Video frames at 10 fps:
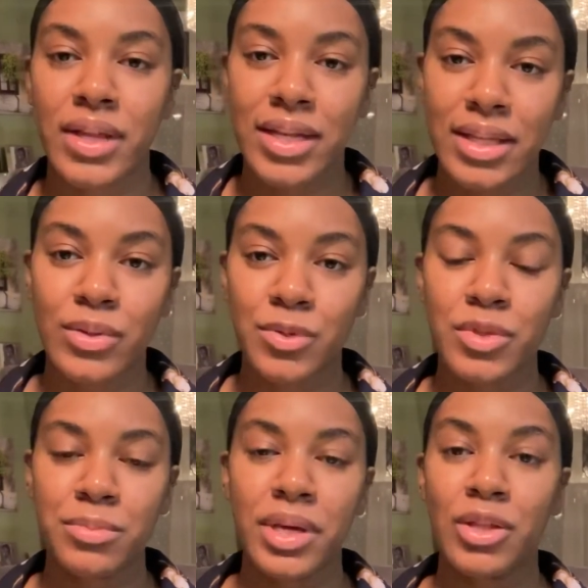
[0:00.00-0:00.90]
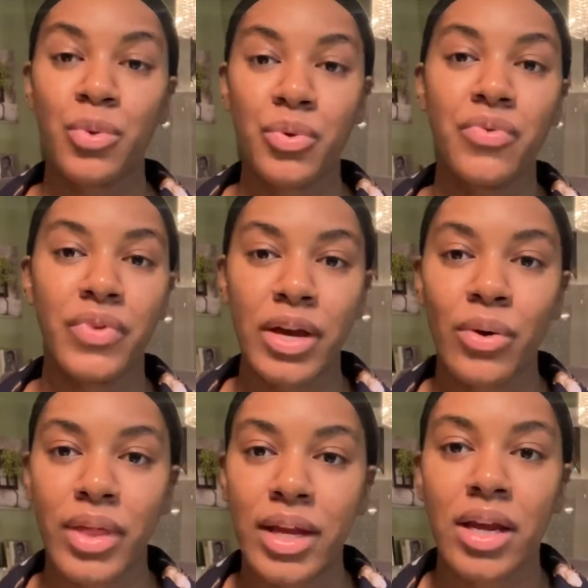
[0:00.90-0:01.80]
Like, there's supposed to be a literal
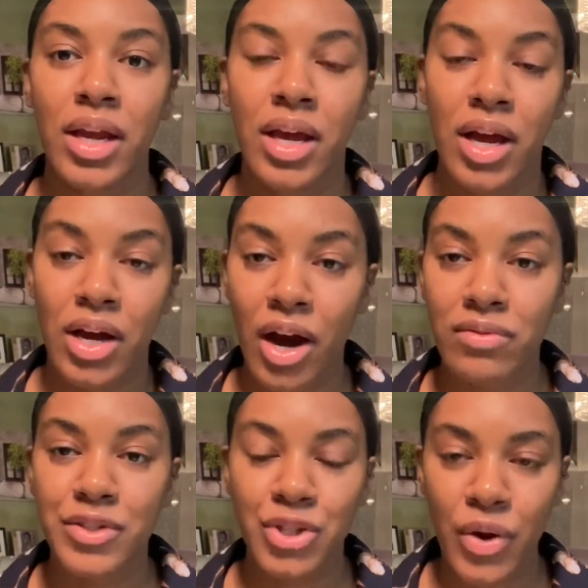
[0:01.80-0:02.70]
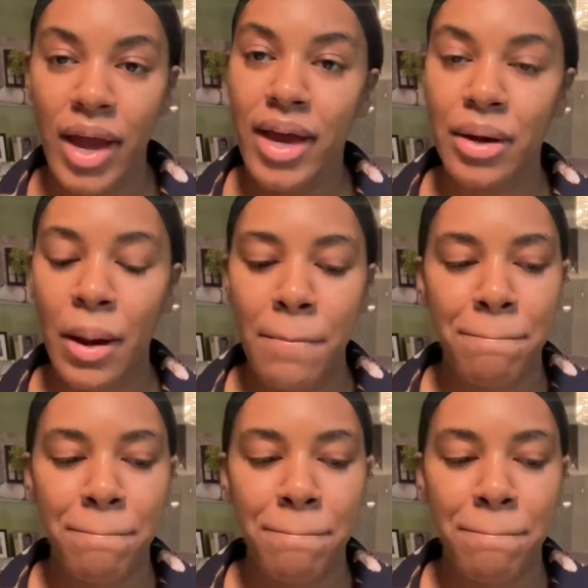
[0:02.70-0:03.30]
veil that covers your head.